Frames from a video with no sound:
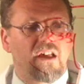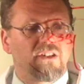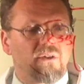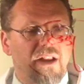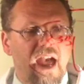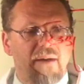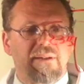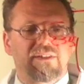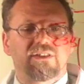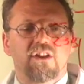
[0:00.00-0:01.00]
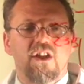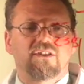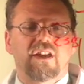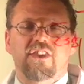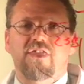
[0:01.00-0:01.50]
Look what happens.
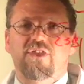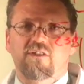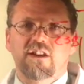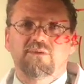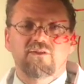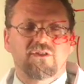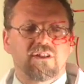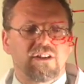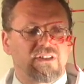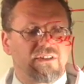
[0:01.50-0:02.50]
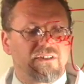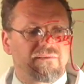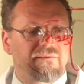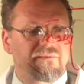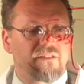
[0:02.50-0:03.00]
You take the thorium two thirty-two,
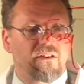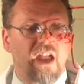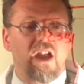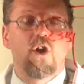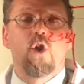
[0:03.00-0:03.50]
okay?